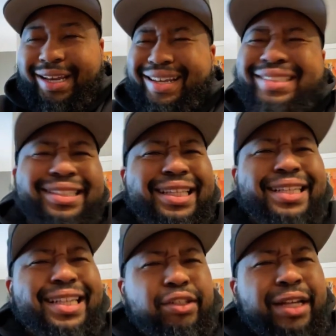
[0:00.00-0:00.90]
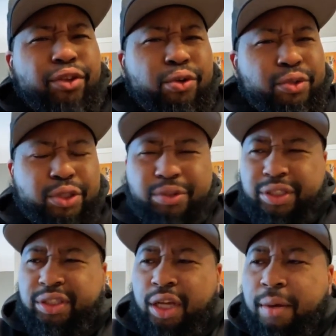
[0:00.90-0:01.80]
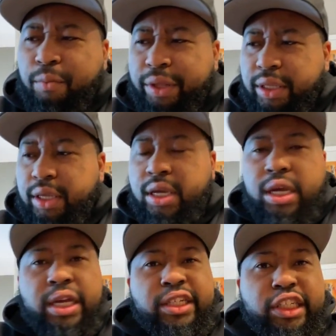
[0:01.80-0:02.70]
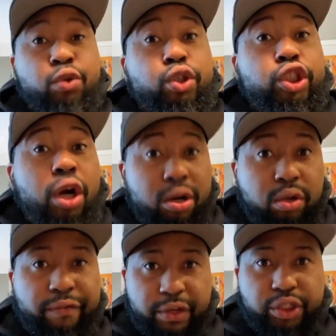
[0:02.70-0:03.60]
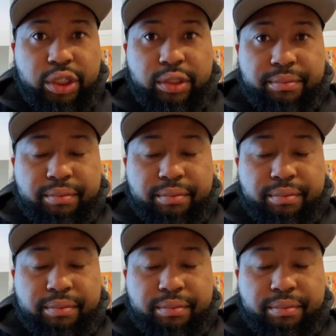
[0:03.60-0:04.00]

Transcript: This is the thing that I thought she was dumb with. She was tunnel vision.